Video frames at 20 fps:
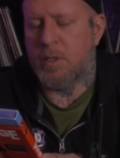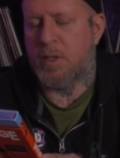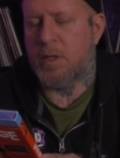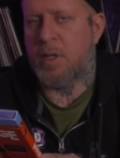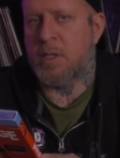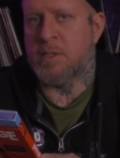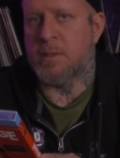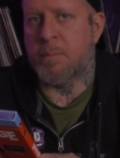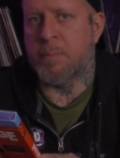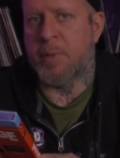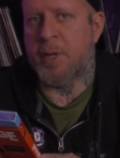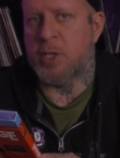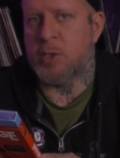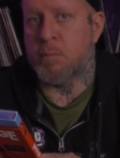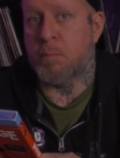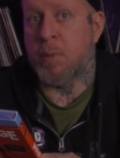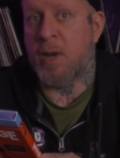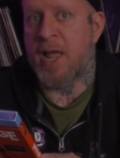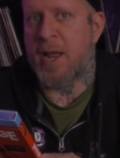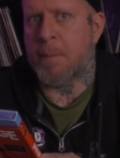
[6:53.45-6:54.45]
it's a
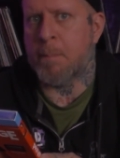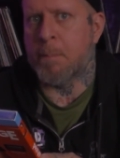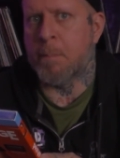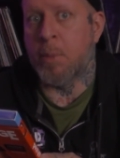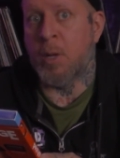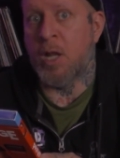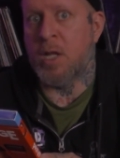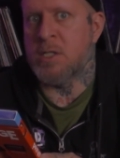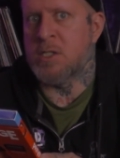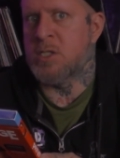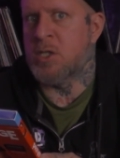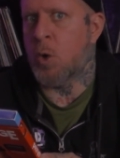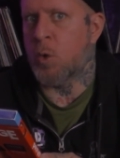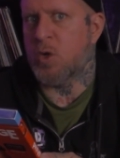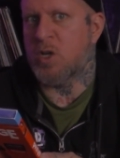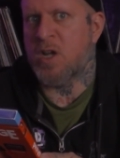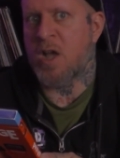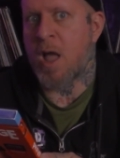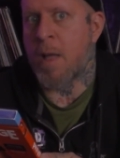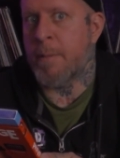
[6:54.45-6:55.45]
pitch black,
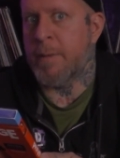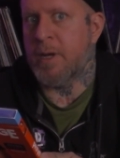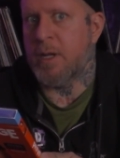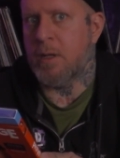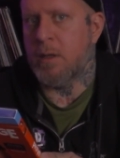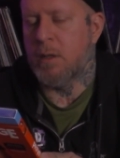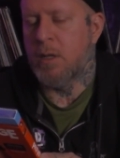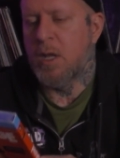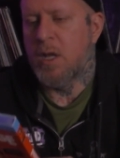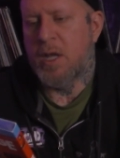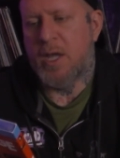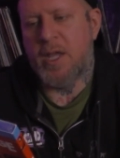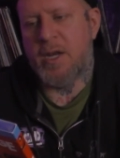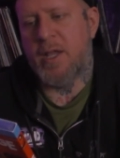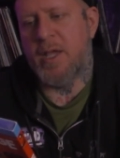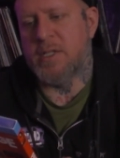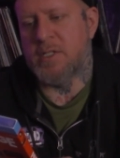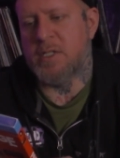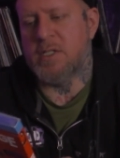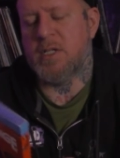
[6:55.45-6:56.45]
blood-soaked comedy. It
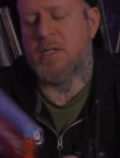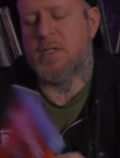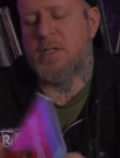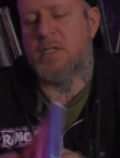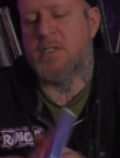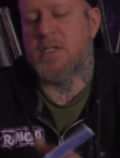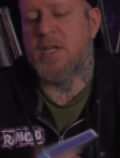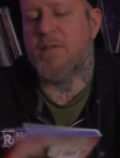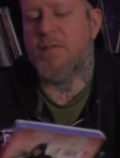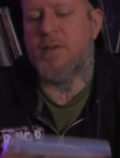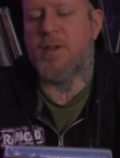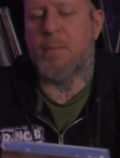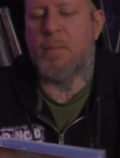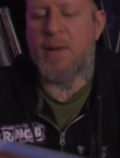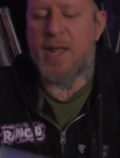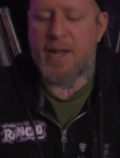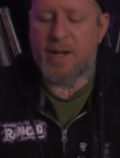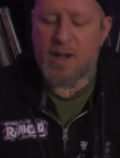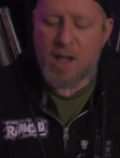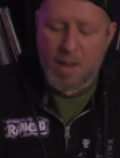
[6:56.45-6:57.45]
is. It's a. It's definitely a
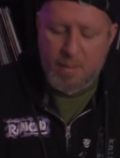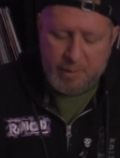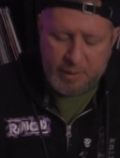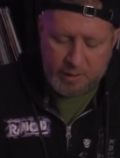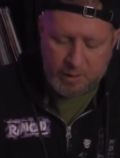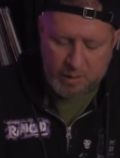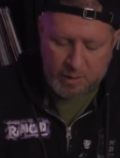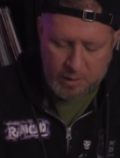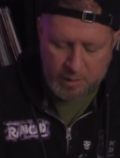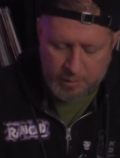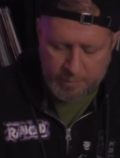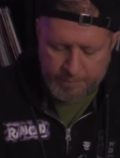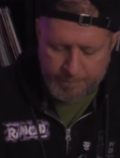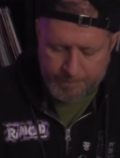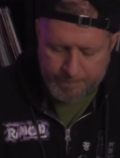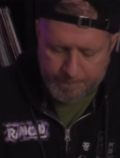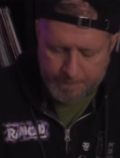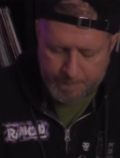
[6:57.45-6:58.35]
black comedy. Um.